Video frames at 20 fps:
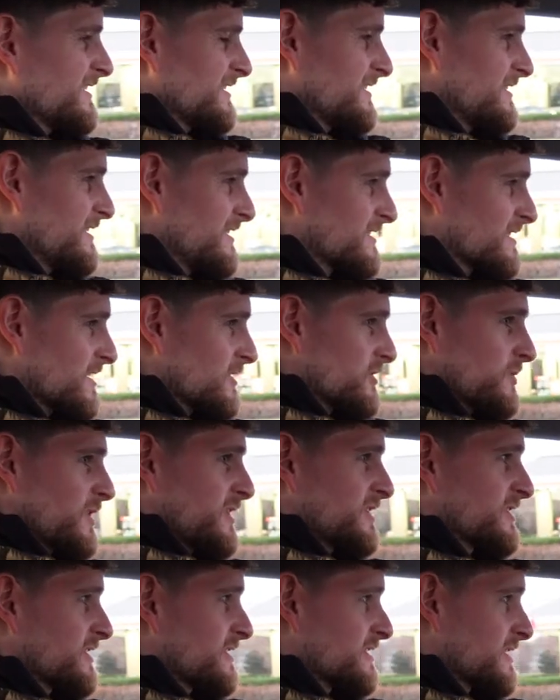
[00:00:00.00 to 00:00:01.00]
in these
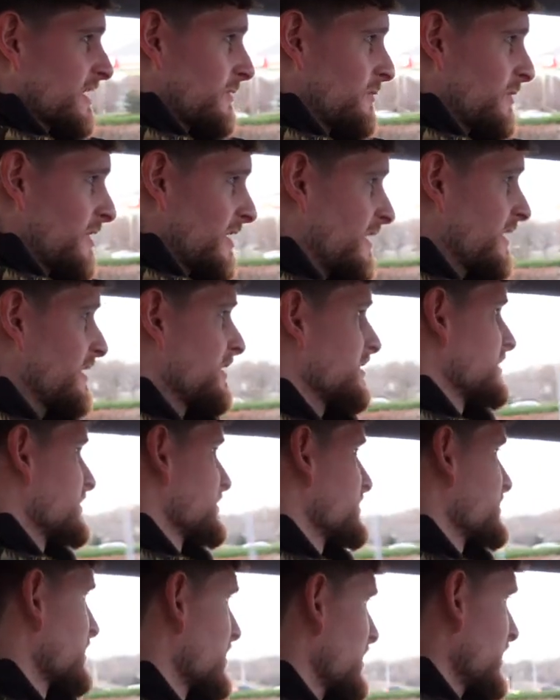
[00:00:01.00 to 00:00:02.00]
situations like where
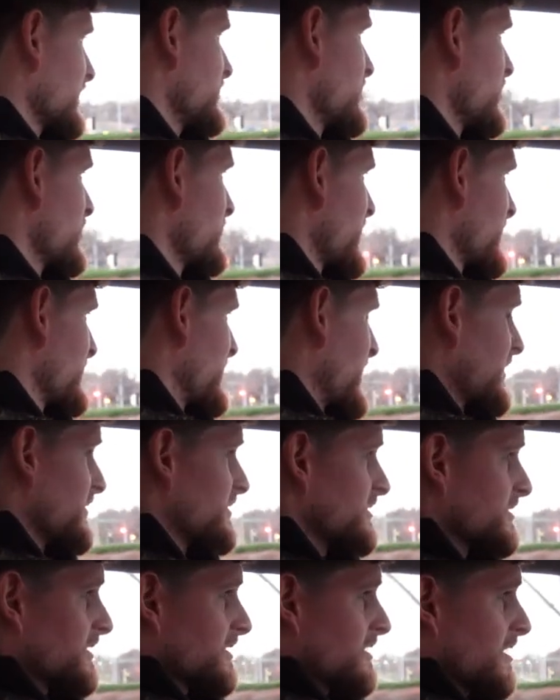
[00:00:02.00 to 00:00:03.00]
I know my
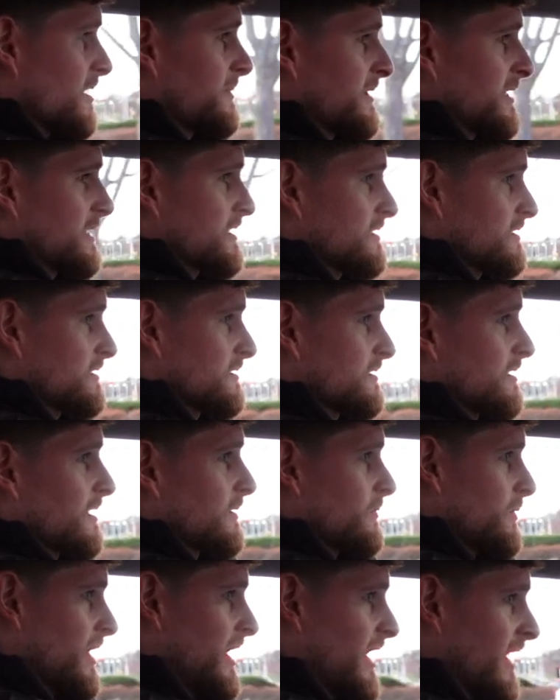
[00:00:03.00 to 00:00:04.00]
parents are coming,
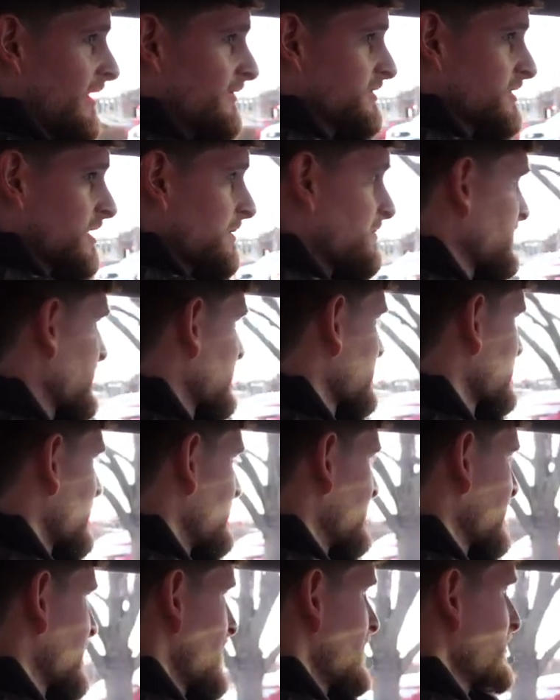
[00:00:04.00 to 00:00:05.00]
like where I have something
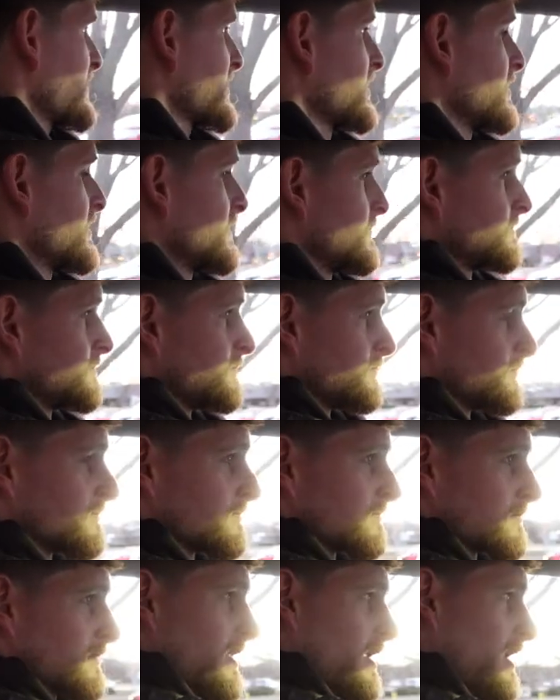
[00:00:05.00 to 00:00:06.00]
coming up,
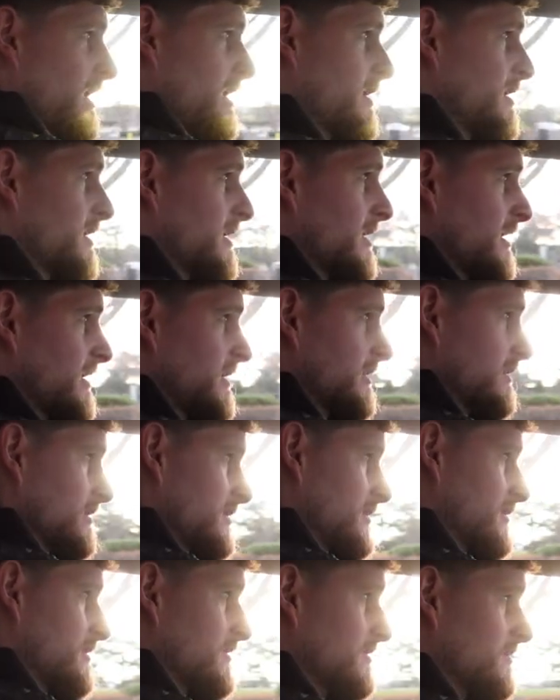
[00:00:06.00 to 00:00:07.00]
and I
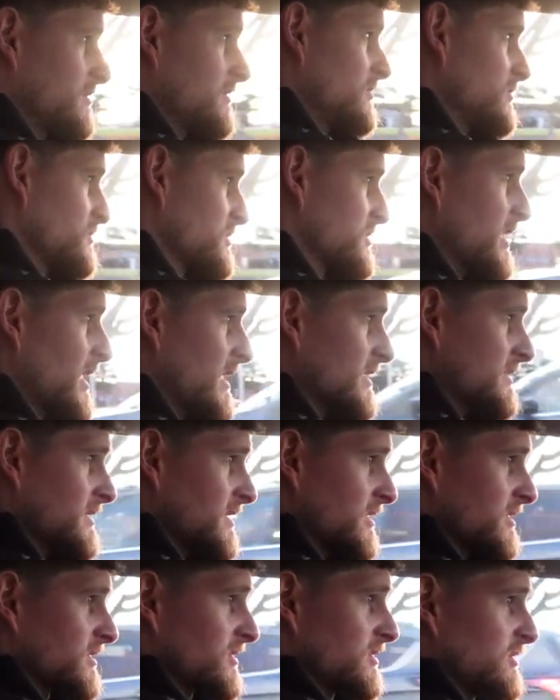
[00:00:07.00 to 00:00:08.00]
use that as an
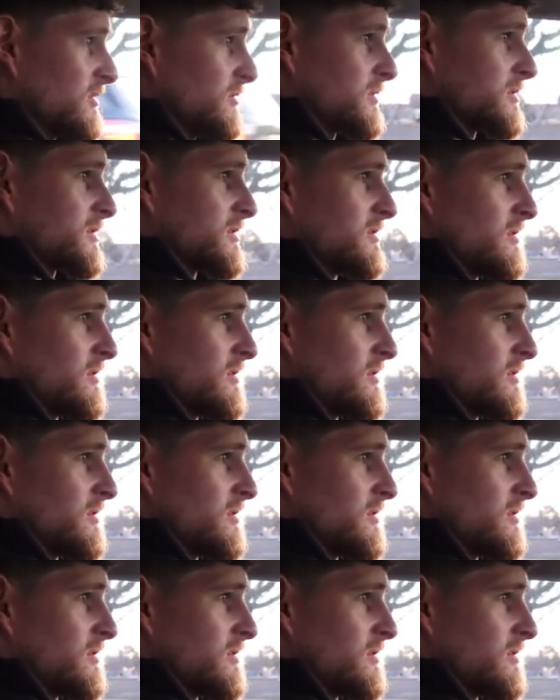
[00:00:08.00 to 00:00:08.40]
excuse